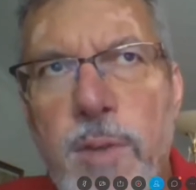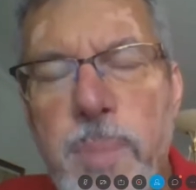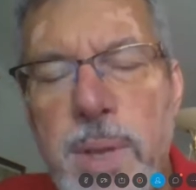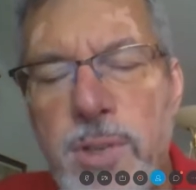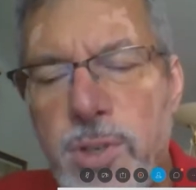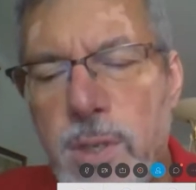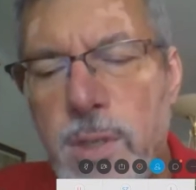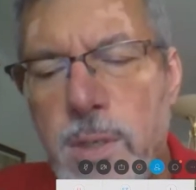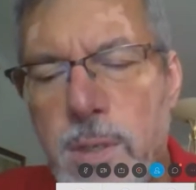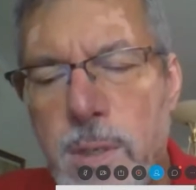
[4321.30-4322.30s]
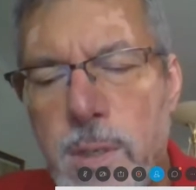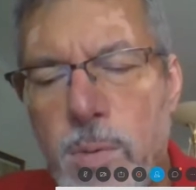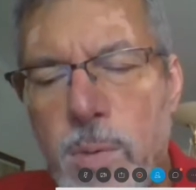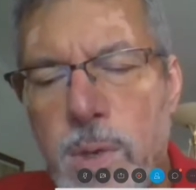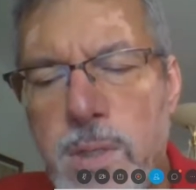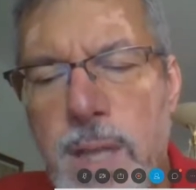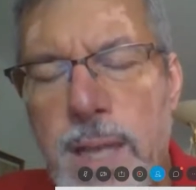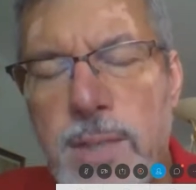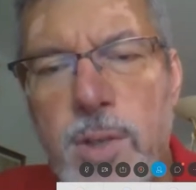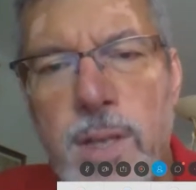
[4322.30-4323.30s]
have mentioned words
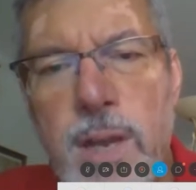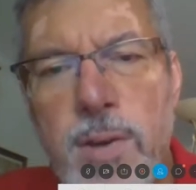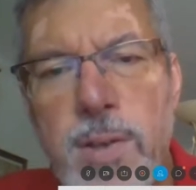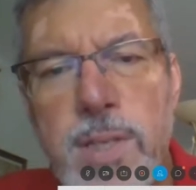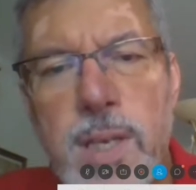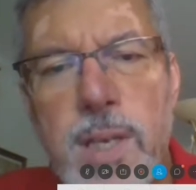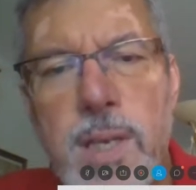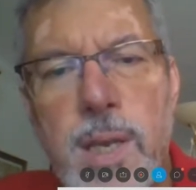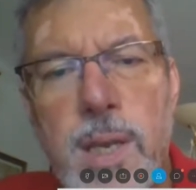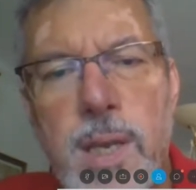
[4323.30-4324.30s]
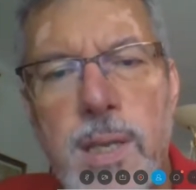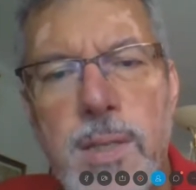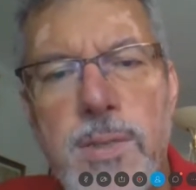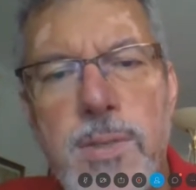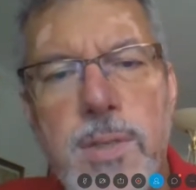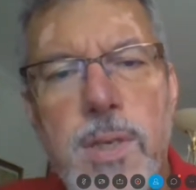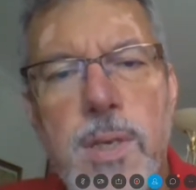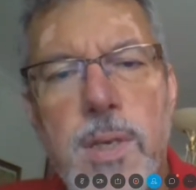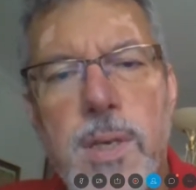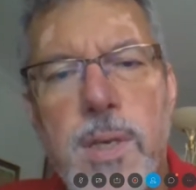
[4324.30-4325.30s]
like solidarity
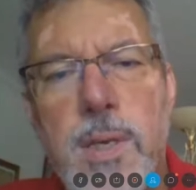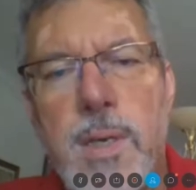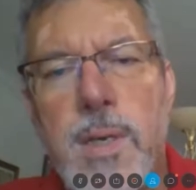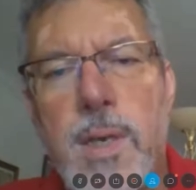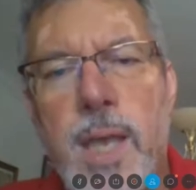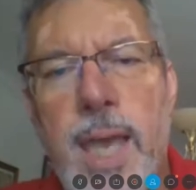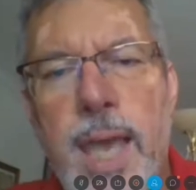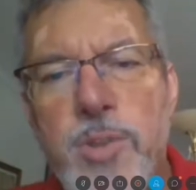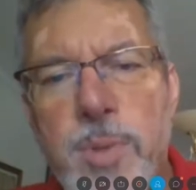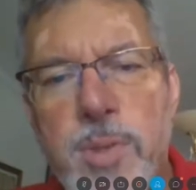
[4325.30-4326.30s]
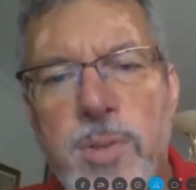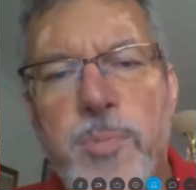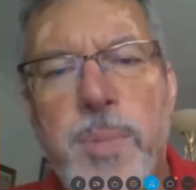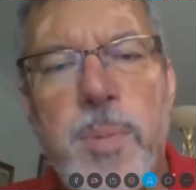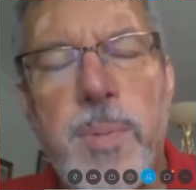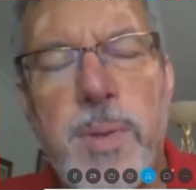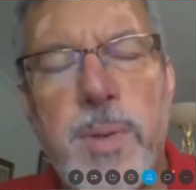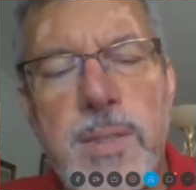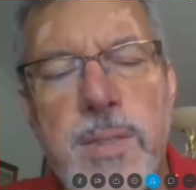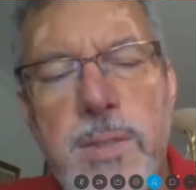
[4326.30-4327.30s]
and engagement of people
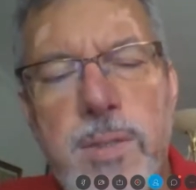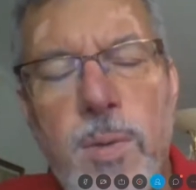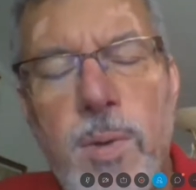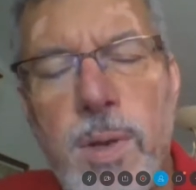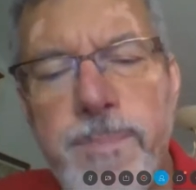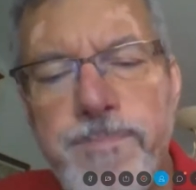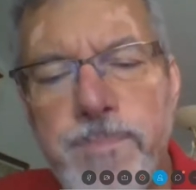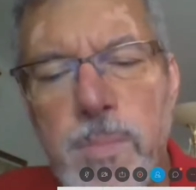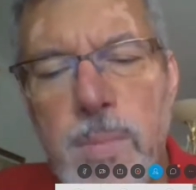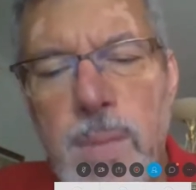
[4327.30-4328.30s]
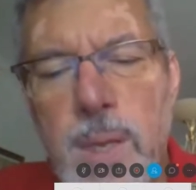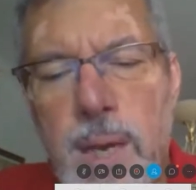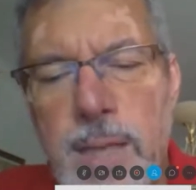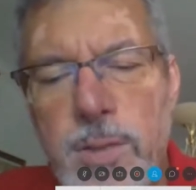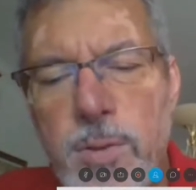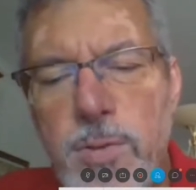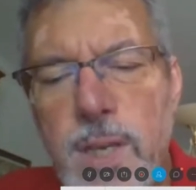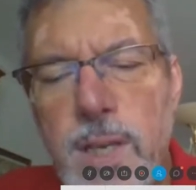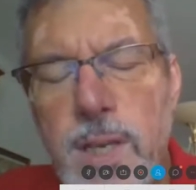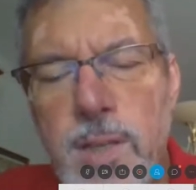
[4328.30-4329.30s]
and so on. I do
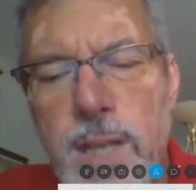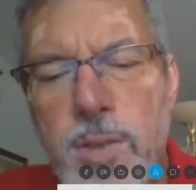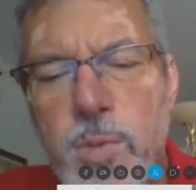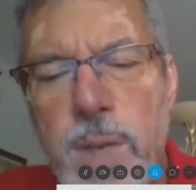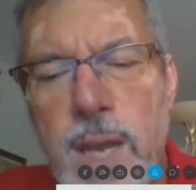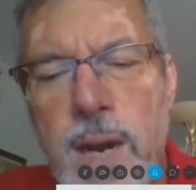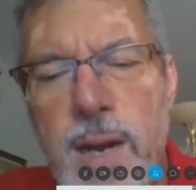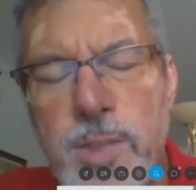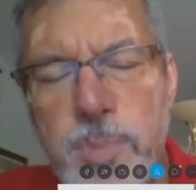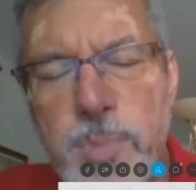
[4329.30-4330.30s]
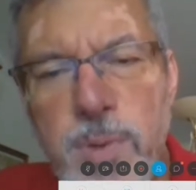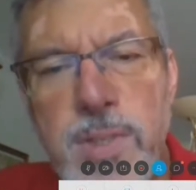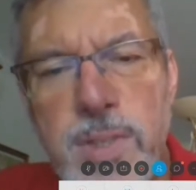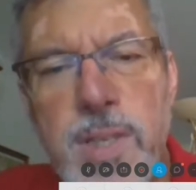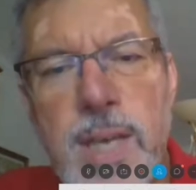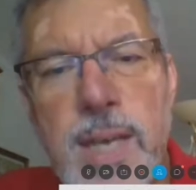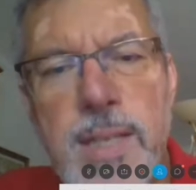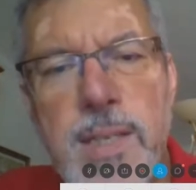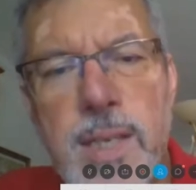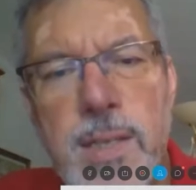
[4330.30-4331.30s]
think that we are experiencing that
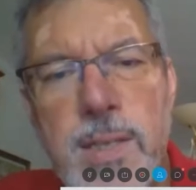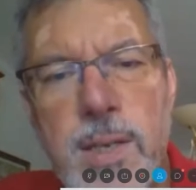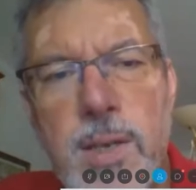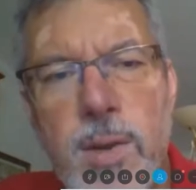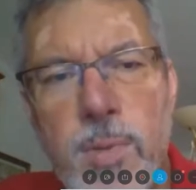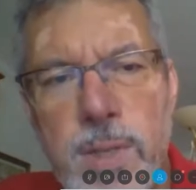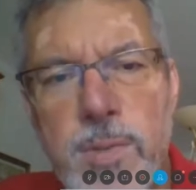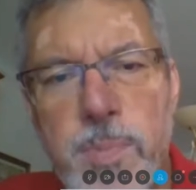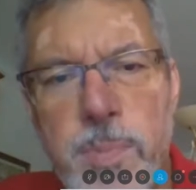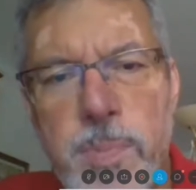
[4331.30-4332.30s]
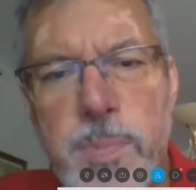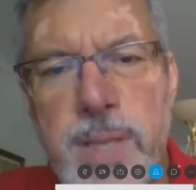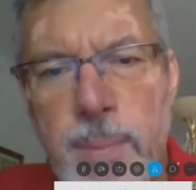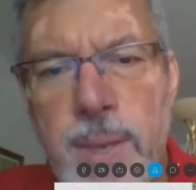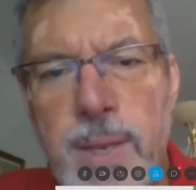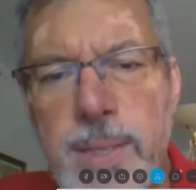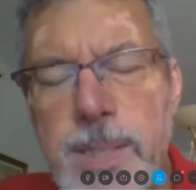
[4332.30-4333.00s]
in the current pandemic,